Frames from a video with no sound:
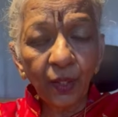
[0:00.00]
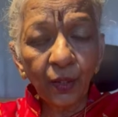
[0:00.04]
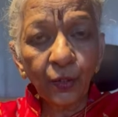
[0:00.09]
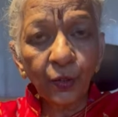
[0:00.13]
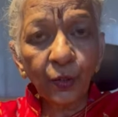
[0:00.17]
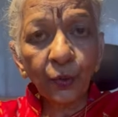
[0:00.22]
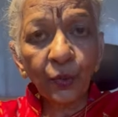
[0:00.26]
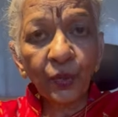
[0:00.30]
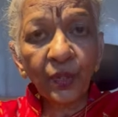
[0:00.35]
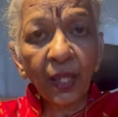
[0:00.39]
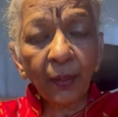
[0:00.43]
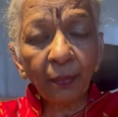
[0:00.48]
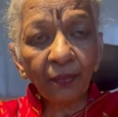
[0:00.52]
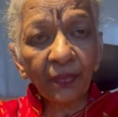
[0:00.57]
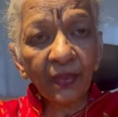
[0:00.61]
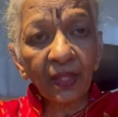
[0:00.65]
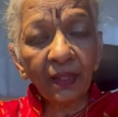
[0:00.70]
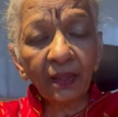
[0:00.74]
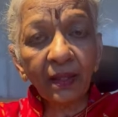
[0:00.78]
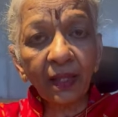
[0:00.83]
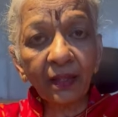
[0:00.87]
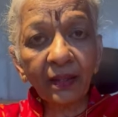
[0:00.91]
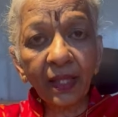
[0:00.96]
to
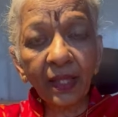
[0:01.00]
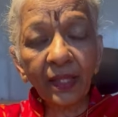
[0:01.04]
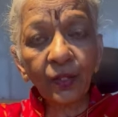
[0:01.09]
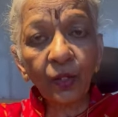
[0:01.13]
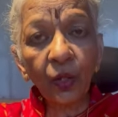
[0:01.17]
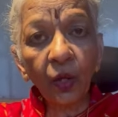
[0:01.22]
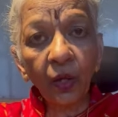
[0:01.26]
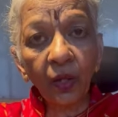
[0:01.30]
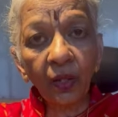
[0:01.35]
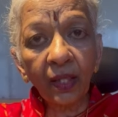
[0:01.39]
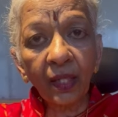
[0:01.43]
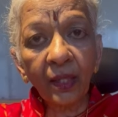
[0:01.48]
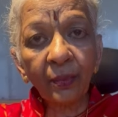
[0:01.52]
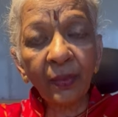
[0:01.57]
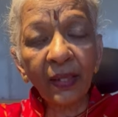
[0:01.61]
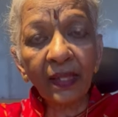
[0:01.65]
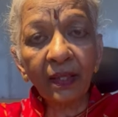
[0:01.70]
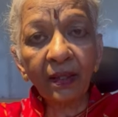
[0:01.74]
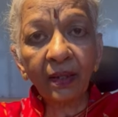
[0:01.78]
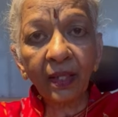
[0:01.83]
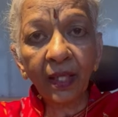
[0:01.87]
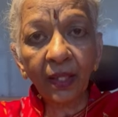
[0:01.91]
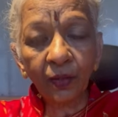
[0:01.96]
something that has already
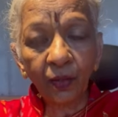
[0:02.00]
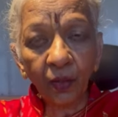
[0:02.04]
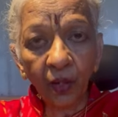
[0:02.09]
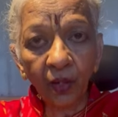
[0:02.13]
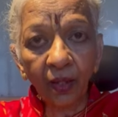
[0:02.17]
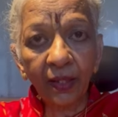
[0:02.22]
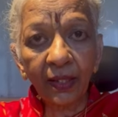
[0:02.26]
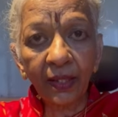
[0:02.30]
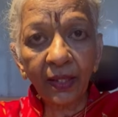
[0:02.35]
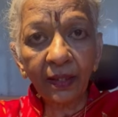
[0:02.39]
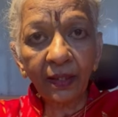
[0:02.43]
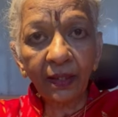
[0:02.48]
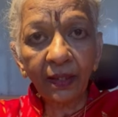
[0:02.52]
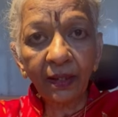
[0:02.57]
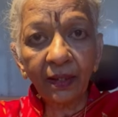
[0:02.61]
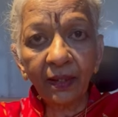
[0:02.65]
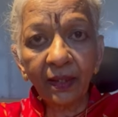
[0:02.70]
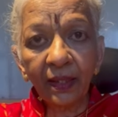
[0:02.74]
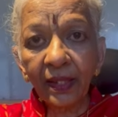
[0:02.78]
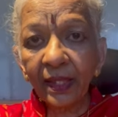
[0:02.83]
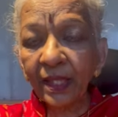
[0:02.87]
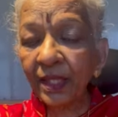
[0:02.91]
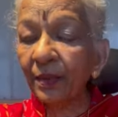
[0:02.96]
been recorded
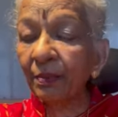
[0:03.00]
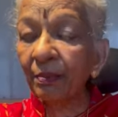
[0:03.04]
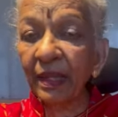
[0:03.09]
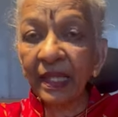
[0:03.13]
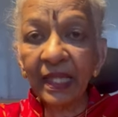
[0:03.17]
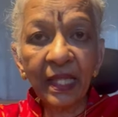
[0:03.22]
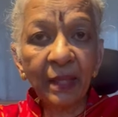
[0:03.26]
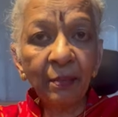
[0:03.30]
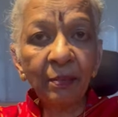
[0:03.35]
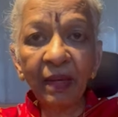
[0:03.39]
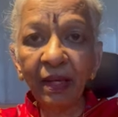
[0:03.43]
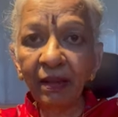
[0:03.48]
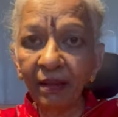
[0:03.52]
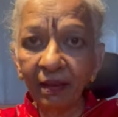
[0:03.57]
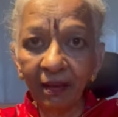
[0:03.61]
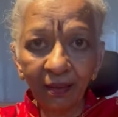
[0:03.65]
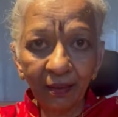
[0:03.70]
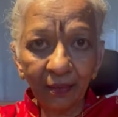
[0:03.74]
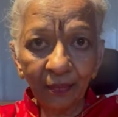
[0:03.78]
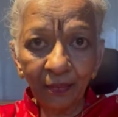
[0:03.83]
is minimal.